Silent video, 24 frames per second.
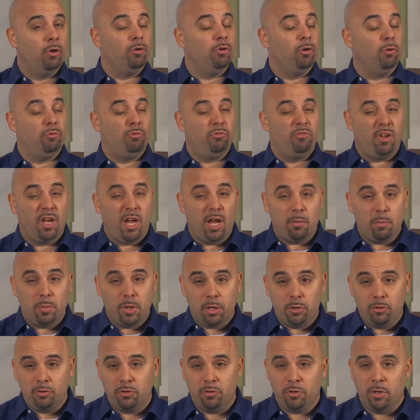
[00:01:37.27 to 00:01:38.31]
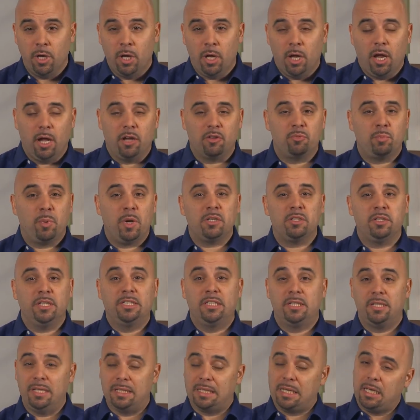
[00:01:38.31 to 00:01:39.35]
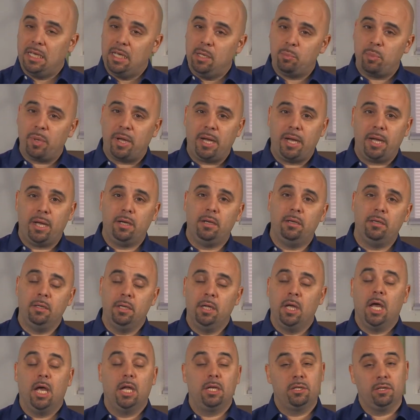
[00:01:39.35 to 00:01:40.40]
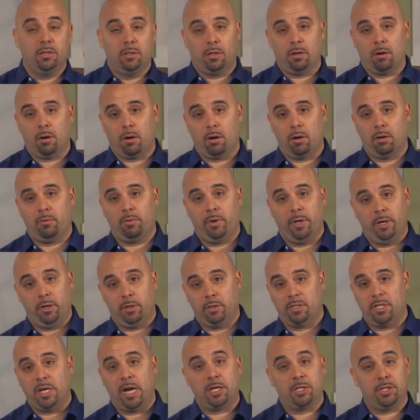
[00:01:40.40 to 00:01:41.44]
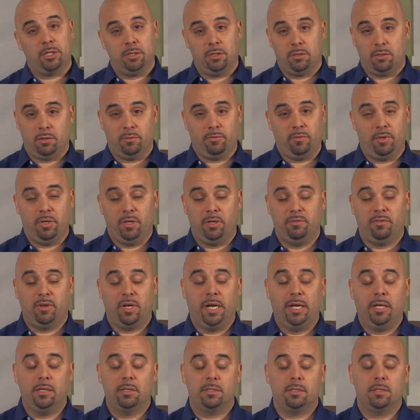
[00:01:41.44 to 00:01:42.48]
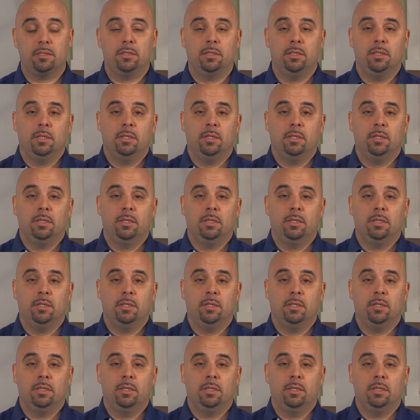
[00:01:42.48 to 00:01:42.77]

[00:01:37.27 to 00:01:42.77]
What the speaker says: no damage, especially to the keypad and to the card reader sections of the device.